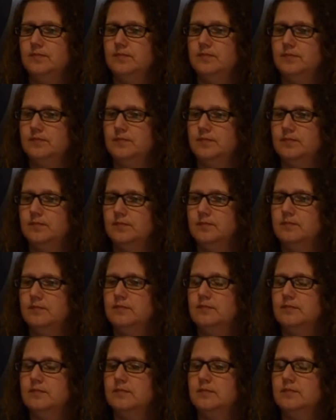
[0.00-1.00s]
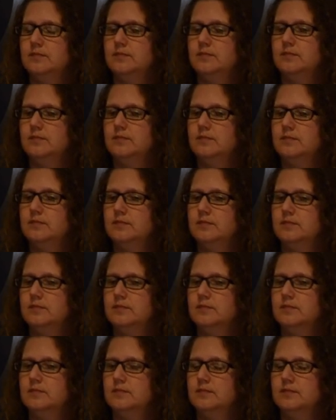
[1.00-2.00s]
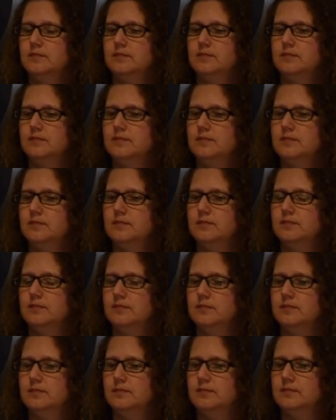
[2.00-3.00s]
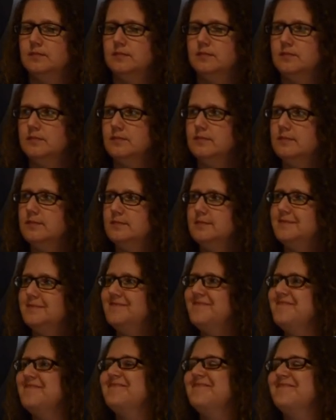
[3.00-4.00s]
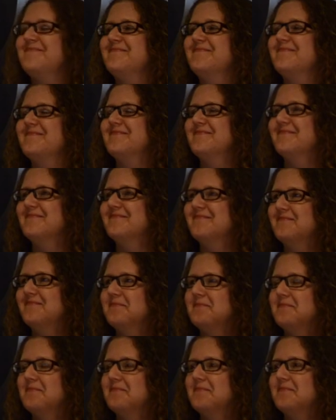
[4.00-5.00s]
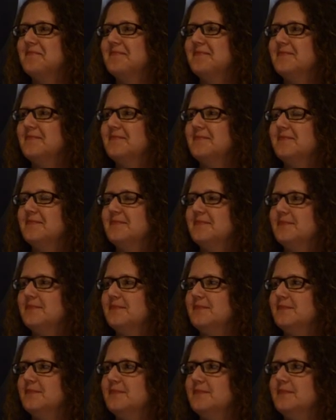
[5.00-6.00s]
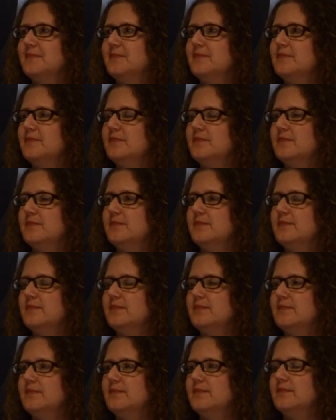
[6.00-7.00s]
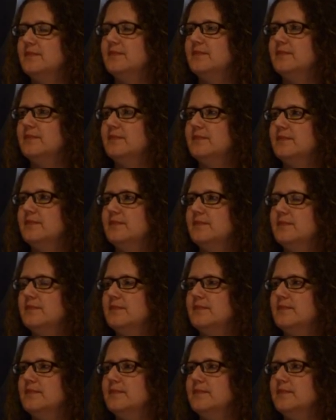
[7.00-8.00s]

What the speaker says: The person shown says nothing.